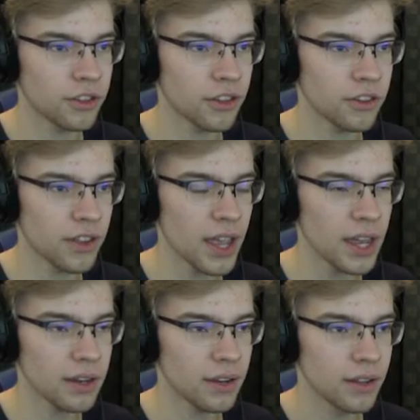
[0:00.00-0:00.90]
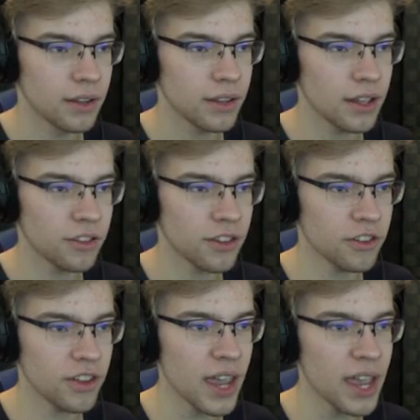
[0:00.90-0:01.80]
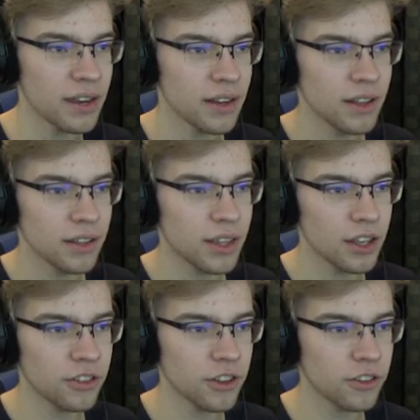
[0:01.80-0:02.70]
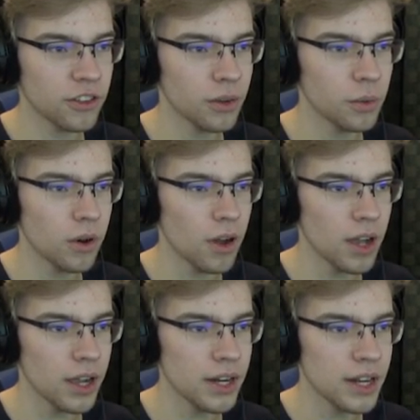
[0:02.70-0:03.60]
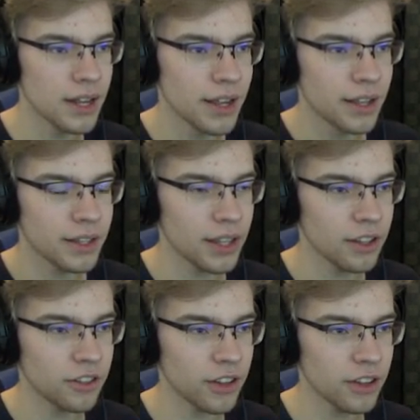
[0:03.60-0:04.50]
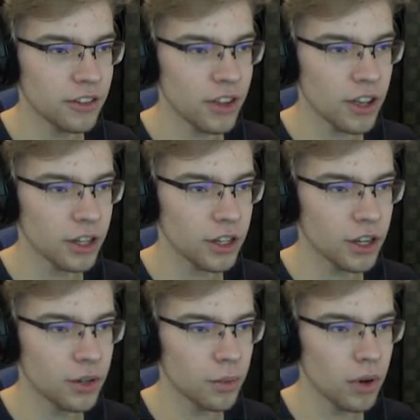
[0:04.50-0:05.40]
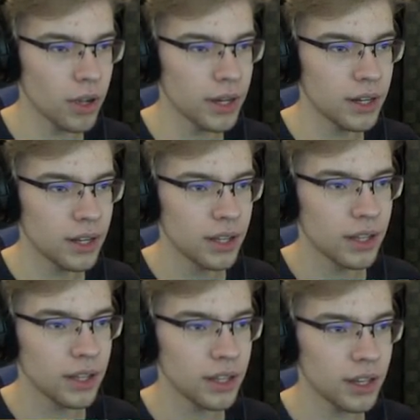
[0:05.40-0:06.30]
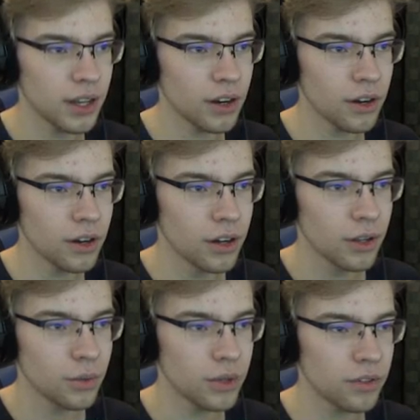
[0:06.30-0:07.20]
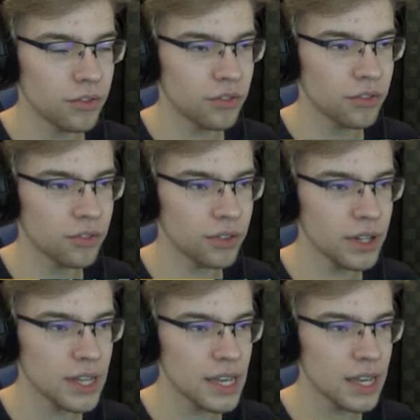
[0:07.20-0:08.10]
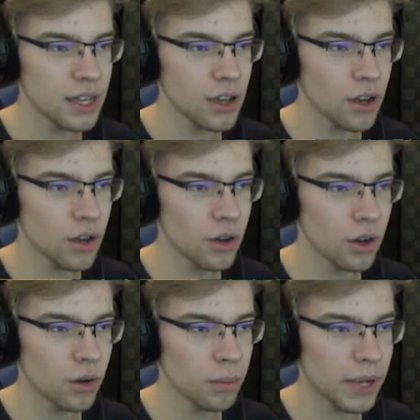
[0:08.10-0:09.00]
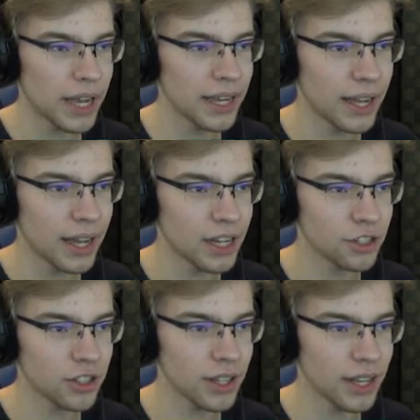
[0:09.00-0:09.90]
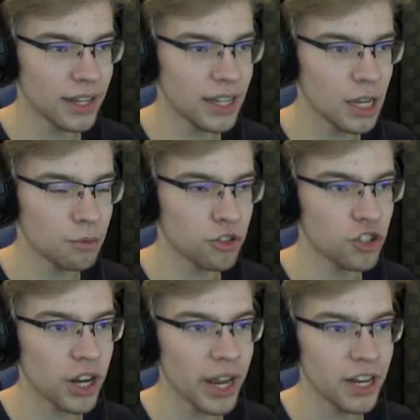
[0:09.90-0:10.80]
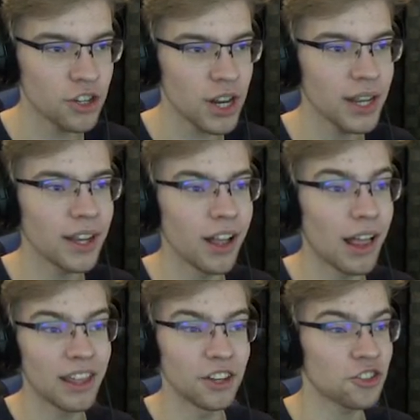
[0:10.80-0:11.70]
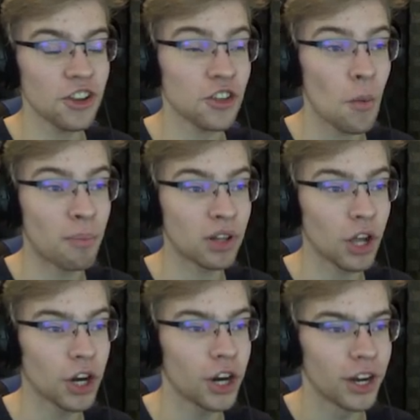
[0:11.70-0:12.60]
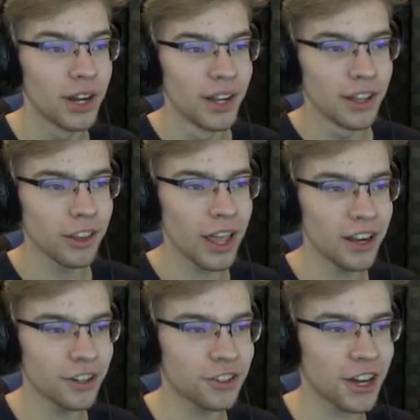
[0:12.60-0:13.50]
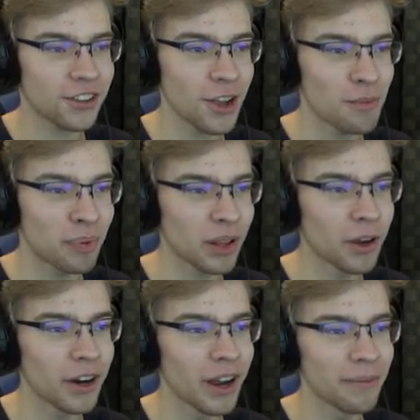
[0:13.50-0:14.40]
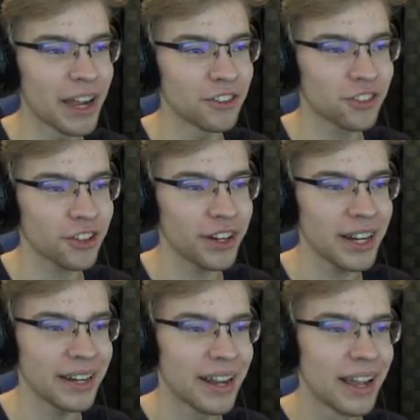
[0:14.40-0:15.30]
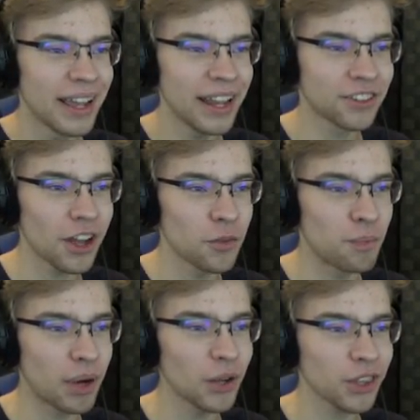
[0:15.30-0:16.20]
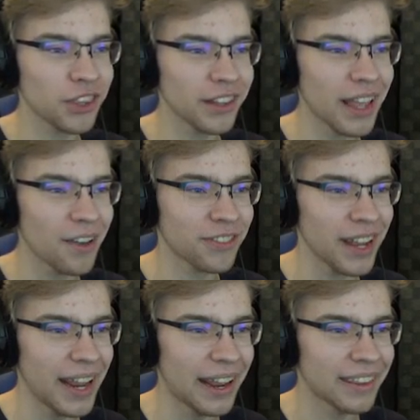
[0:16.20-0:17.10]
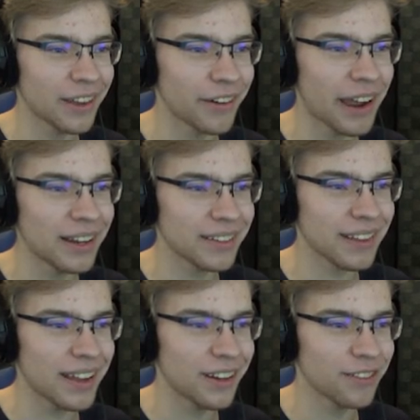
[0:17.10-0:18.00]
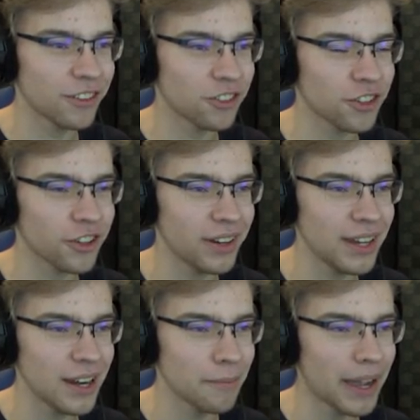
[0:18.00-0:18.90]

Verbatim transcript: this is it. This is it. This is the one. This is a good one. Here we freaking go. Oh my gosh. It keeps changing. Uh, it's just a blur. Leonard's just a blur on my screen. It's on both the left and the right side of the screen in